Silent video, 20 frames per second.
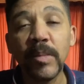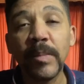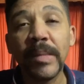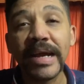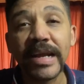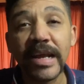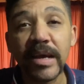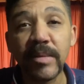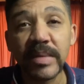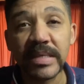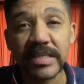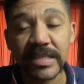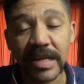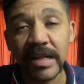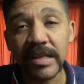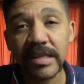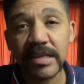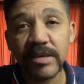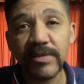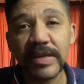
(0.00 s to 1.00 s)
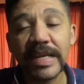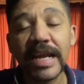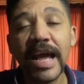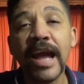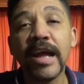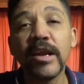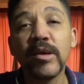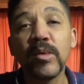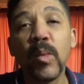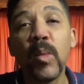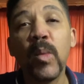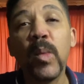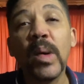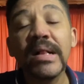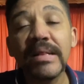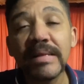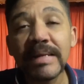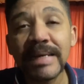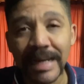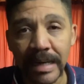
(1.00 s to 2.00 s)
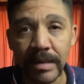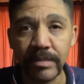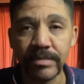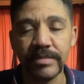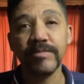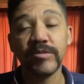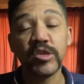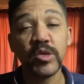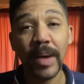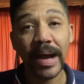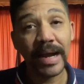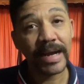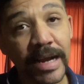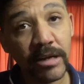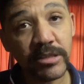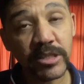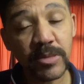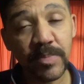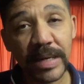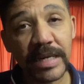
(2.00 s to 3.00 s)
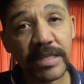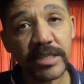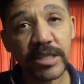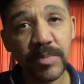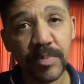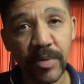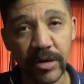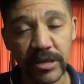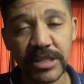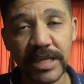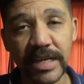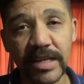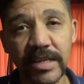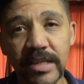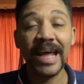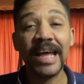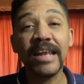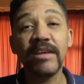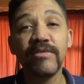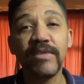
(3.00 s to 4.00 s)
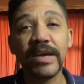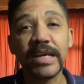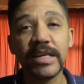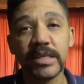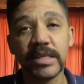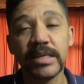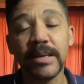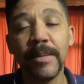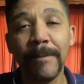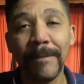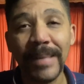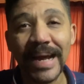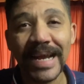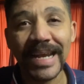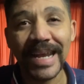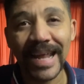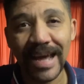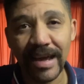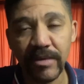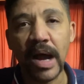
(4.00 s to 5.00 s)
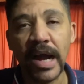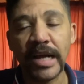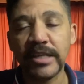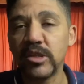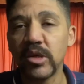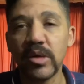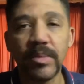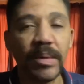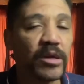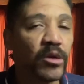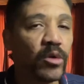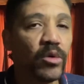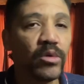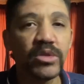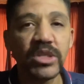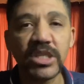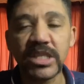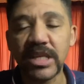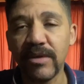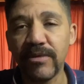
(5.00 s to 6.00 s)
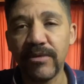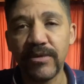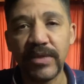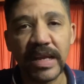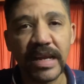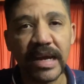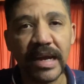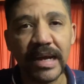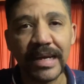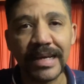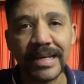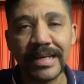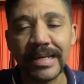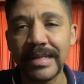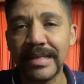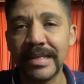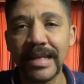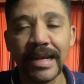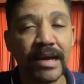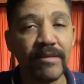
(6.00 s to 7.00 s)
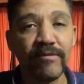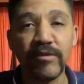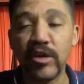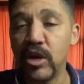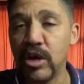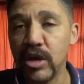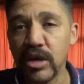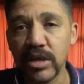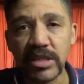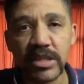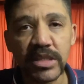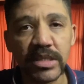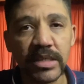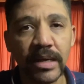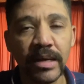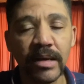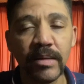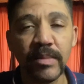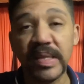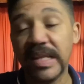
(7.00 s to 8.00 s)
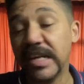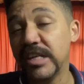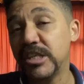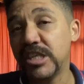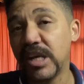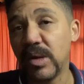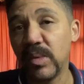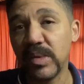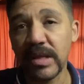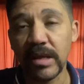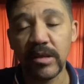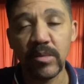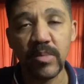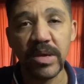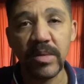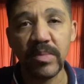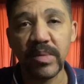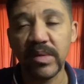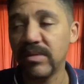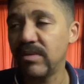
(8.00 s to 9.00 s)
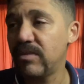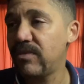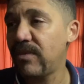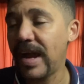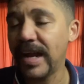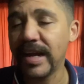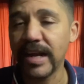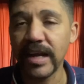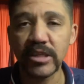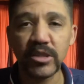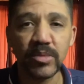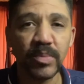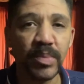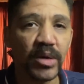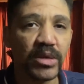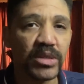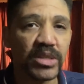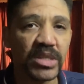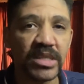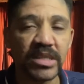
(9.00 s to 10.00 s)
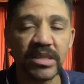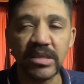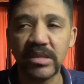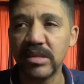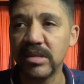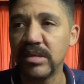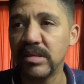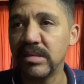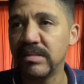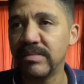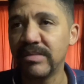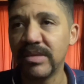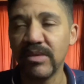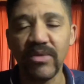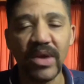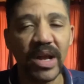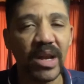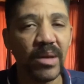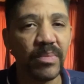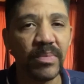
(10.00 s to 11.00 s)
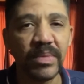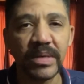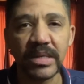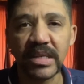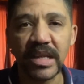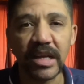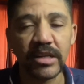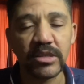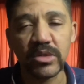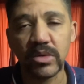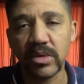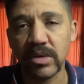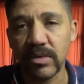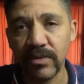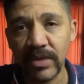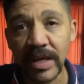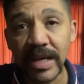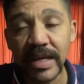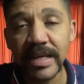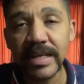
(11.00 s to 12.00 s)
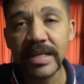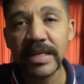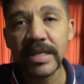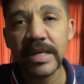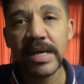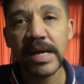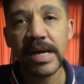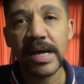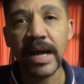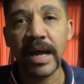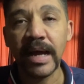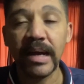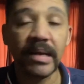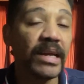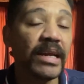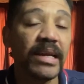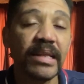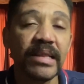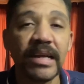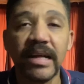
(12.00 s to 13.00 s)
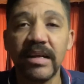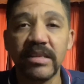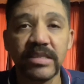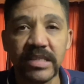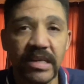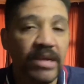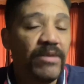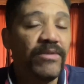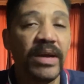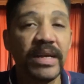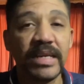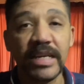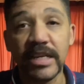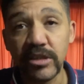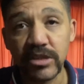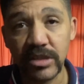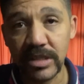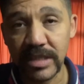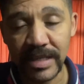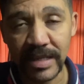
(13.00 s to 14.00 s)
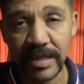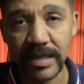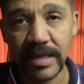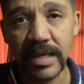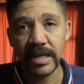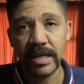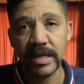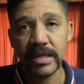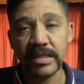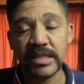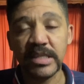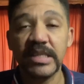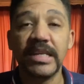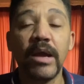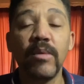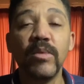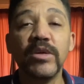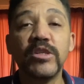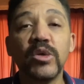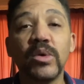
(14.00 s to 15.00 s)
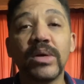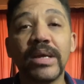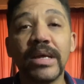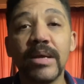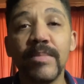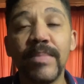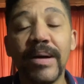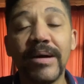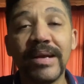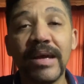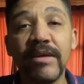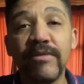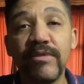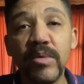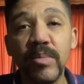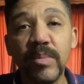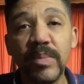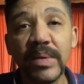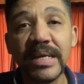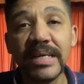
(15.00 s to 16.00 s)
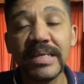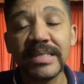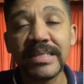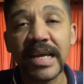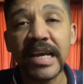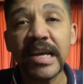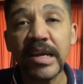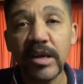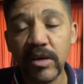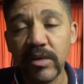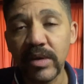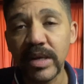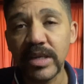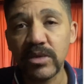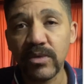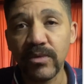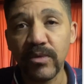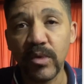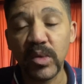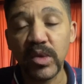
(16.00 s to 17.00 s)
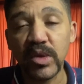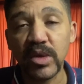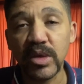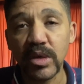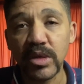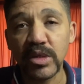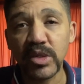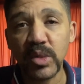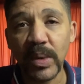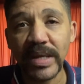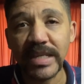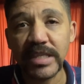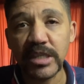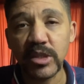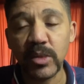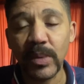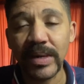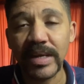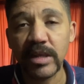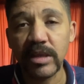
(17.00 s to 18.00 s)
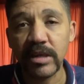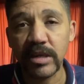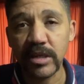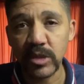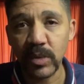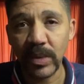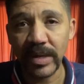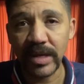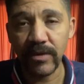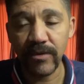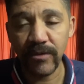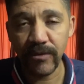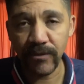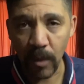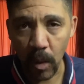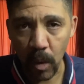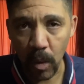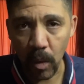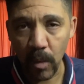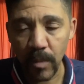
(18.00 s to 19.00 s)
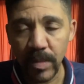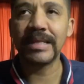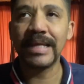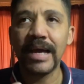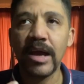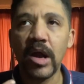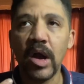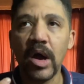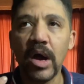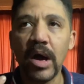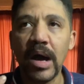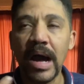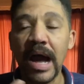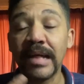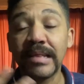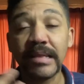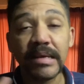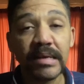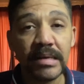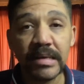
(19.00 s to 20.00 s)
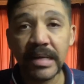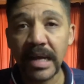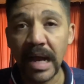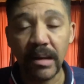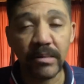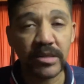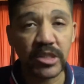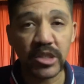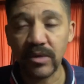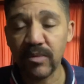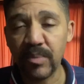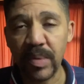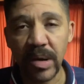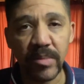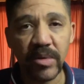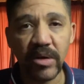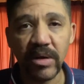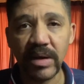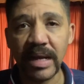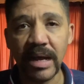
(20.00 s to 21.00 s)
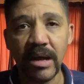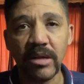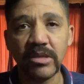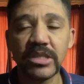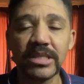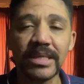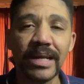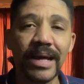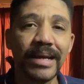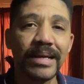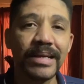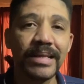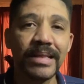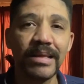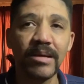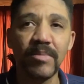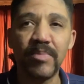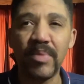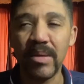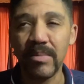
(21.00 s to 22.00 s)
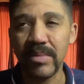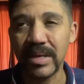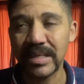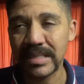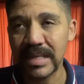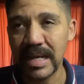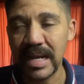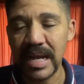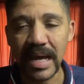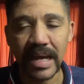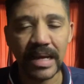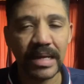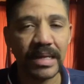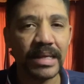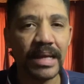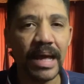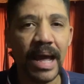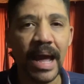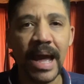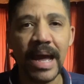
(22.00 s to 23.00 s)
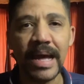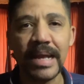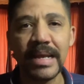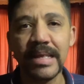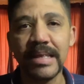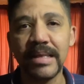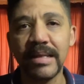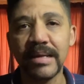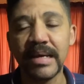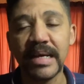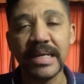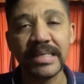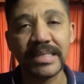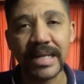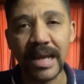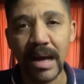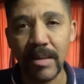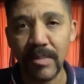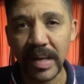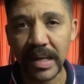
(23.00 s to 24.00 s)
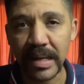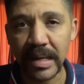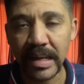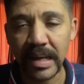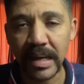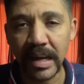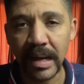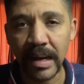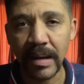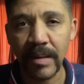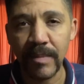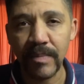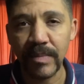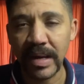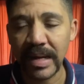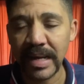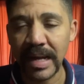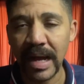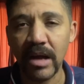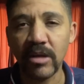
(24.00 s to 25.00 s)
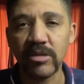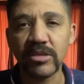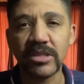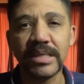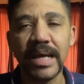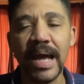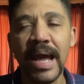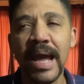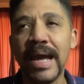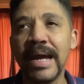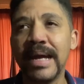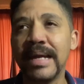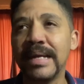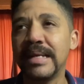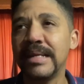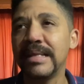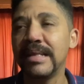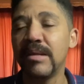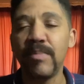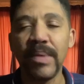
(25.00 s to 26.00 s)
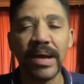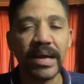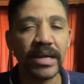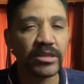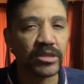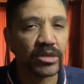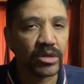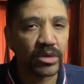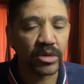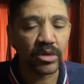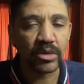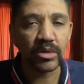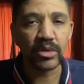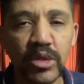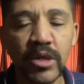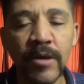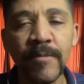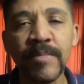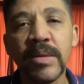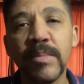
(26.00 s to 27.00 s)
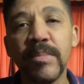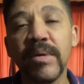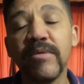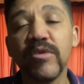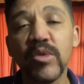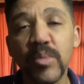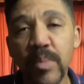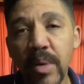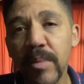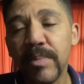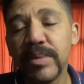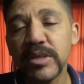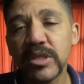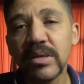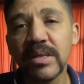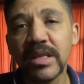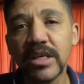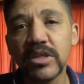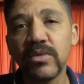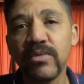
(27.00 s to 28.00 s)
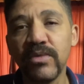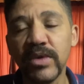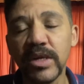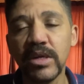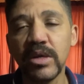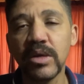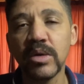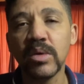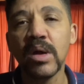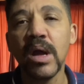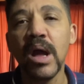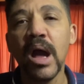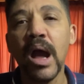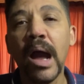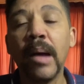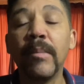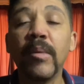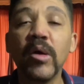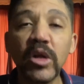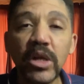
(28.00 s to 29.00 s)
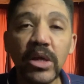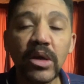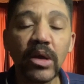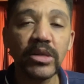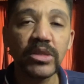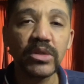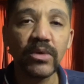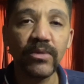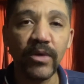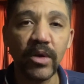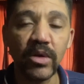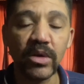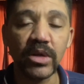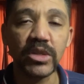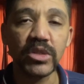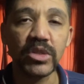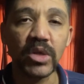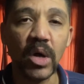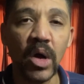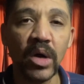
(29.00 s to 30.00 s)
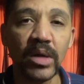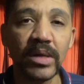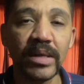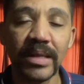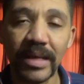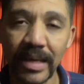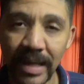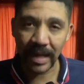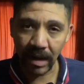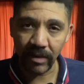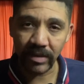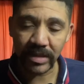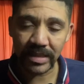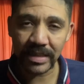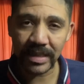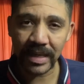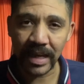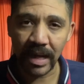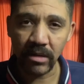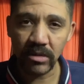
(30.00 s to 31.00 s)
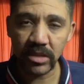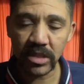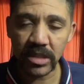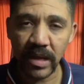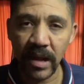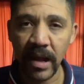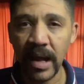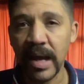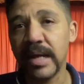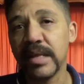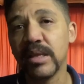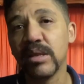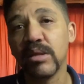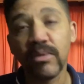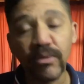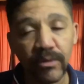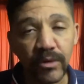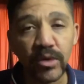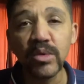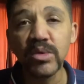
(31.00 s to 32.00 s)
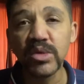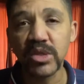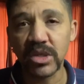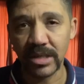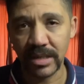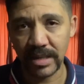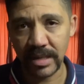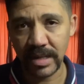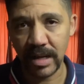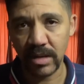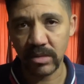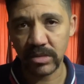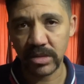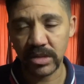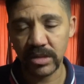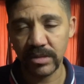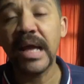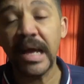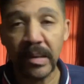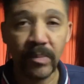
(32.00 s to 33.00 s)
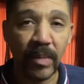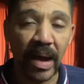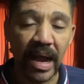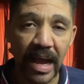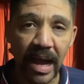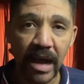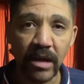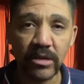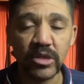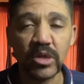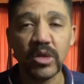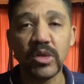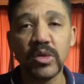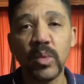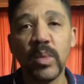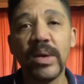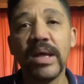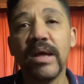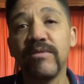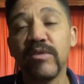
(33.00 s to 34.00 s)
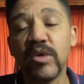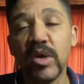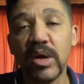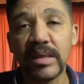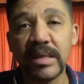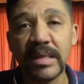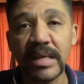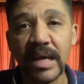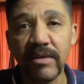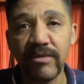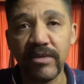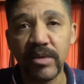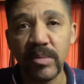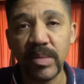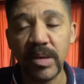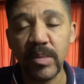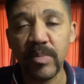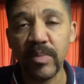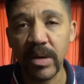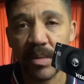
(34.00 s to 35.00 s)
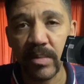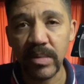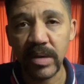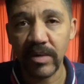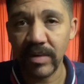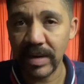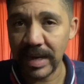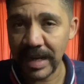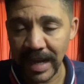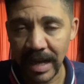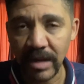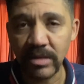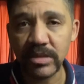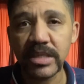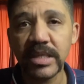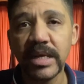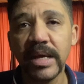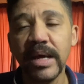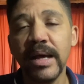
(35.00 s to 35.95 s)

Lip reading: my name is Eldervin and welcome to my accountability project, Elevate My Life. I talk about cool stuff that I've learned, that I share with other people in finance, personal development, that sort of thing, and anything else that I find interesting. Today we're talking about FNB's increase for the year 2023-24. There are other kinds of Premiere accounts like the Premiere Select and the Islamic account and the Pay As You Use. But for the purpose of this video, I'm only going to focus on the current account and the Fusion account. In my household, we have got the FNB Premiere account.